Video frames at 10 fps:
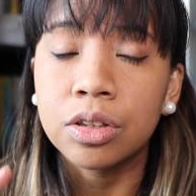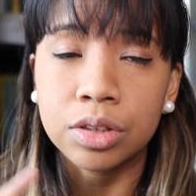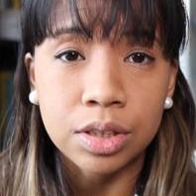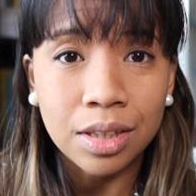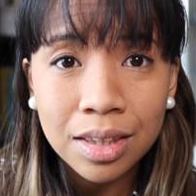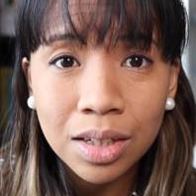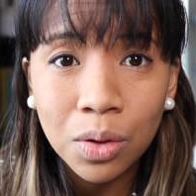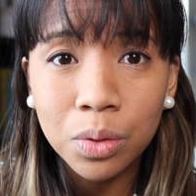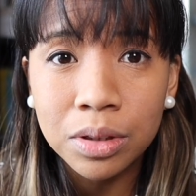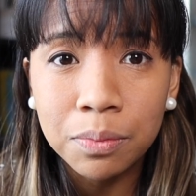There's nothing
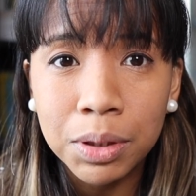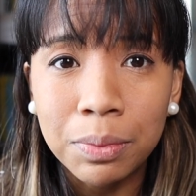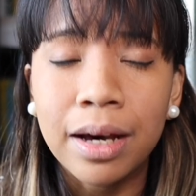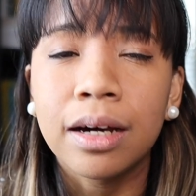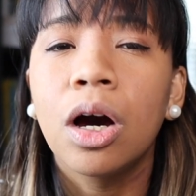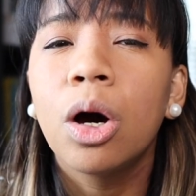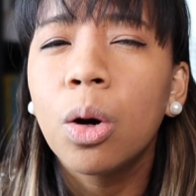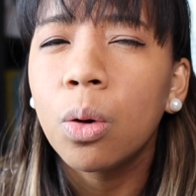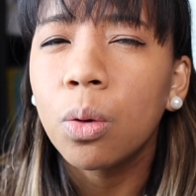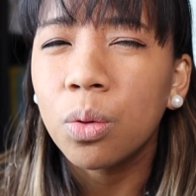holding me back.
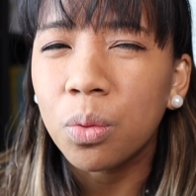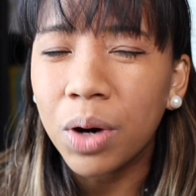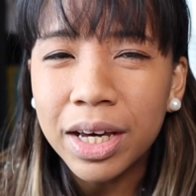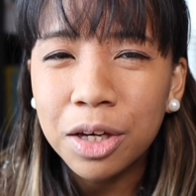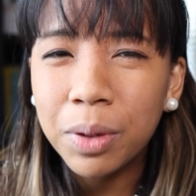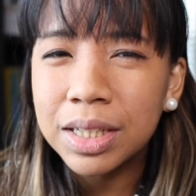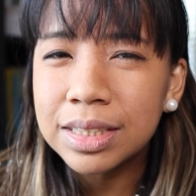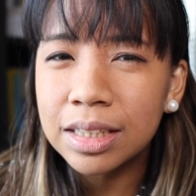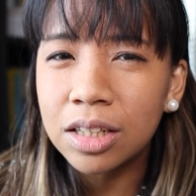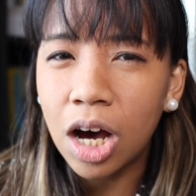Why am I still